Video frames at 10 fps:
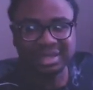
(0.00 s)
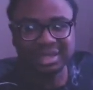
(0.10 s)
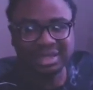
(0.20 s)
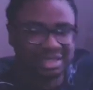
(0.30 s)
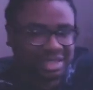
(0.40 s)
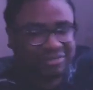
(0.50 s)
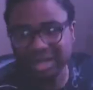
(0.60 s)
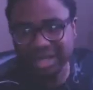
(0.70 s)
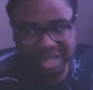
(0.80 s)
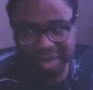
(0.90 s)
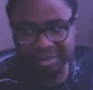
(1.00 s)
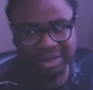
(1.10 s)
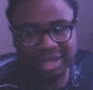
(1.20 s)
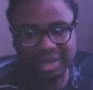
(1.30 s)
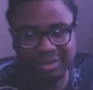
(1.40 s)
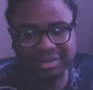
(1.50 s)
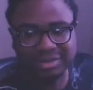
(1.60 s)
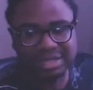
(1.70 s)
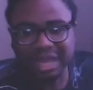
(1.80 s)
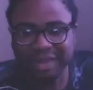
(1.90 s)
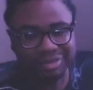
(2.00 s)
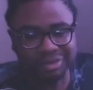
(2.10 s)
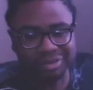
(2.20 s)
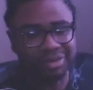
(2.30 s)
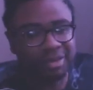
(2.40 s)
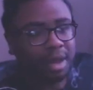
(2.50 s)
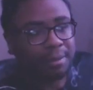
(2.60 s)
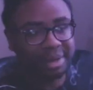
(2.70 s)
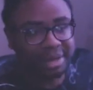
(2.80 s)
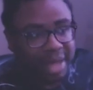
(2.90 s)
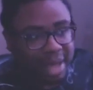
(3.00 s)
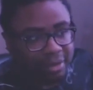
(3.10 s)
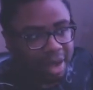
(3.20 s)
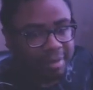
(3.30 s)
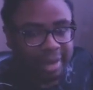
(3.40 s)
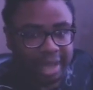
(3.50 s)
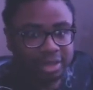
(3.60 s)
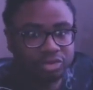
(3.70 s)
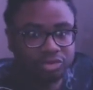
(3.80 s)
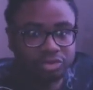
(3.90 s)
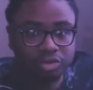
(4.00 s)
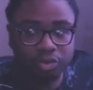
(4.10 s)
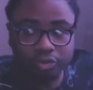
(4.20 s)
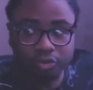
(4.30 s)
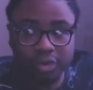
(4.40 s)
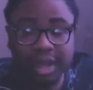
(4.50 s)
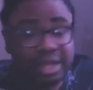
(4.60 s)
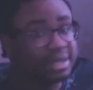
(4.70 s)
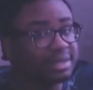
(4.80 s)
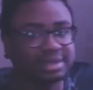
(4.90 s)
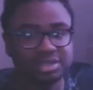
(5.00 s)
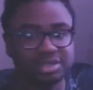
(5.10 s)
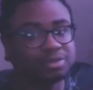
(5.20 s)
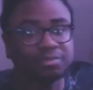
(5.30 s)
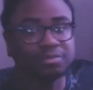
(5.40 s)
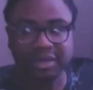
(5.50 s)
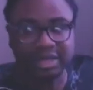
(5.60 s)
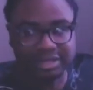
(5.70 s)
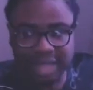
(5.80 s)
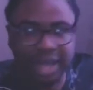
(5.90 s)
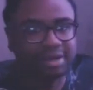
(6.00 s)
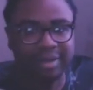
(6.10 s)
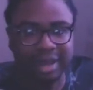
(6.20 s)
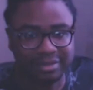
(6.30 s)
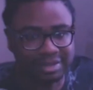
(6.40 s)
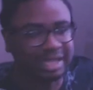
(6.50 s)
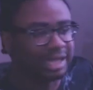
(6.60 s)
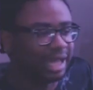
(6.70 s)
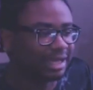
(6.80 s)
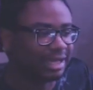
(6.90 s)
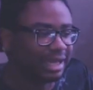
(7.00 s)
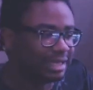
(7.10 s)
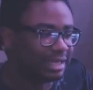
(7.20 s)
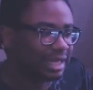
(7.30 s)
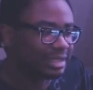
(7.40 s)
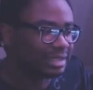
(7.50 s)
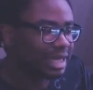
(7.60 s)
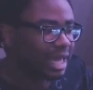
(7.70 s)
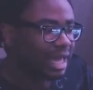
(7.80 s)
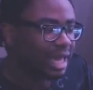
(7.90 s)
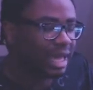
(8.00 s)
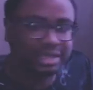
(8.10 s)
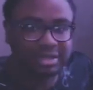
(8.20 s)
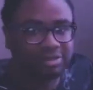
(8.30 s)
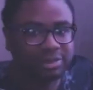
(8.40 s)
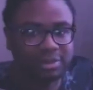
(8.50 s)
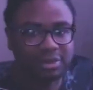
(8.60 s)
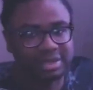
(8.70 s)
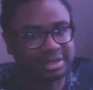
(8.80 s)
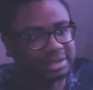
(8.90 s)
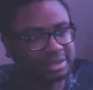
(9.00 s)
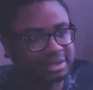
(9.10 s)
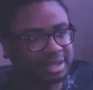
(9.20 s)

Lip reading: It's definitely coming. It was inevitable. But now I'm like crazy, super excited about this. Like it's gonna be momentous.